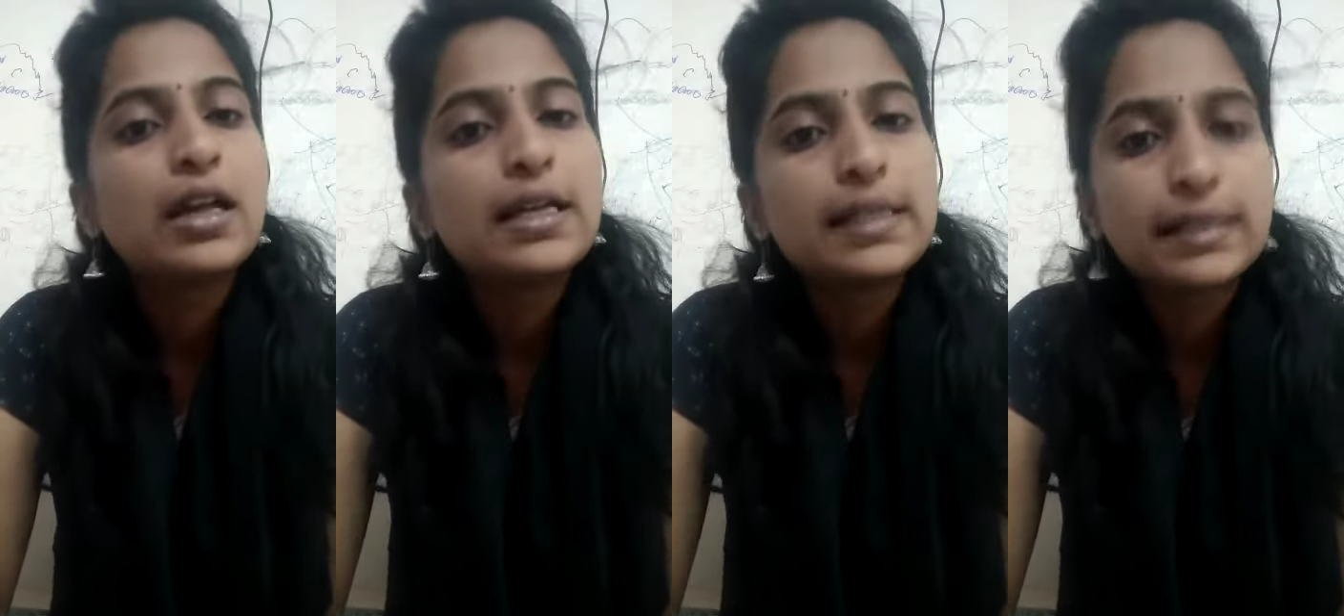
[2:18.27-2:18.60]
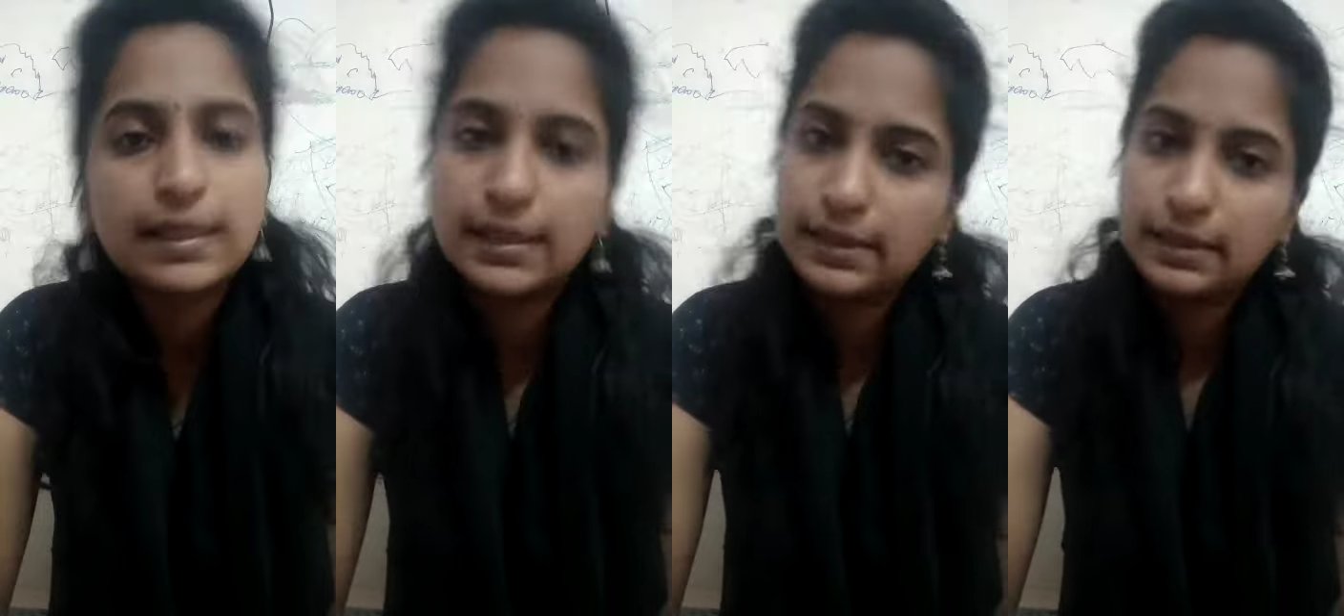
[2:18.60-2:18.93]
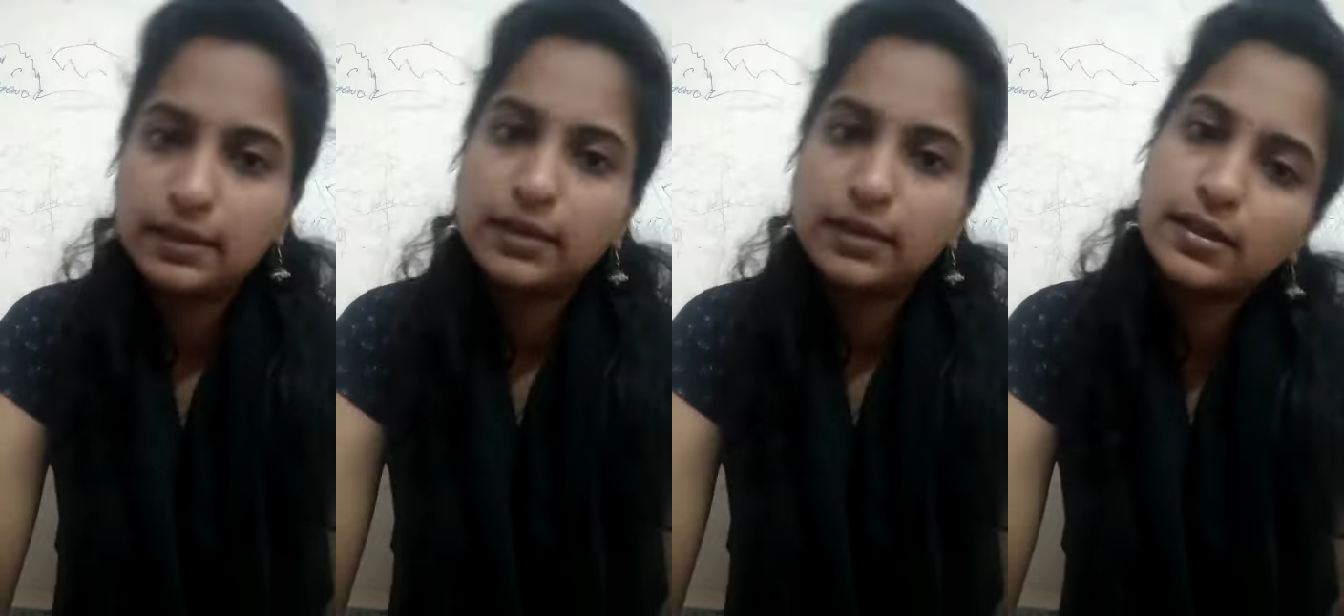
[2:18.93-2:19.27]

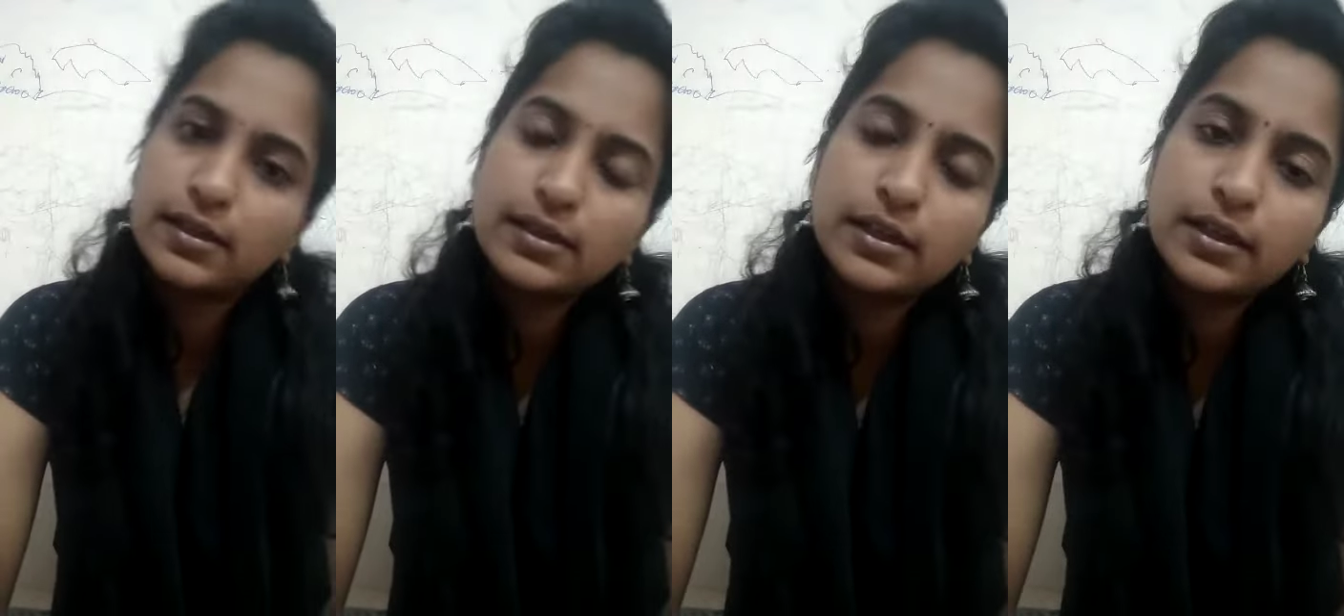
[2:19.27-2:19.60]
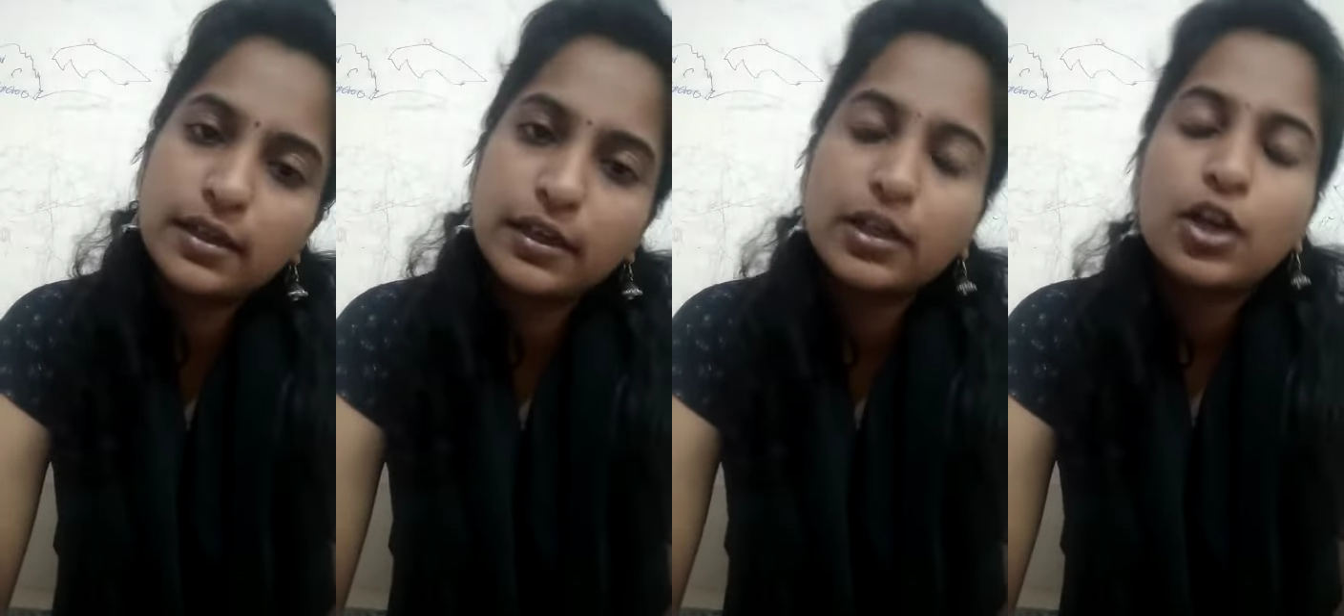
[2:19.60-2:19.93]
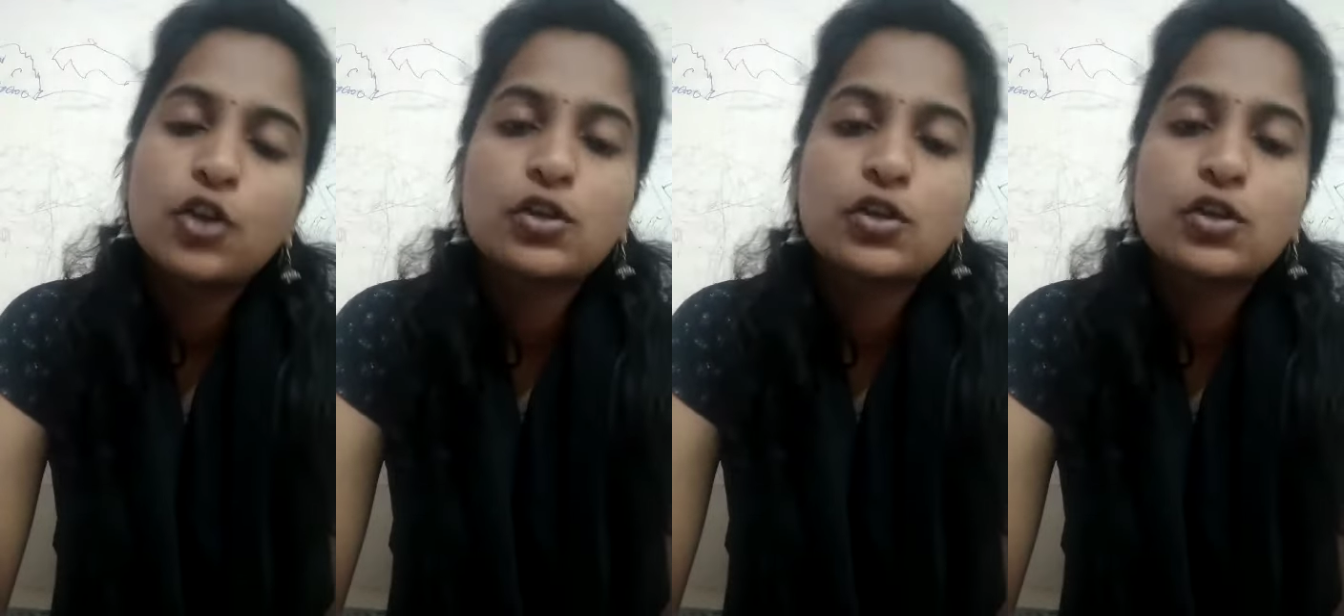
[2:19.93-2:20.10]
season, isn't it?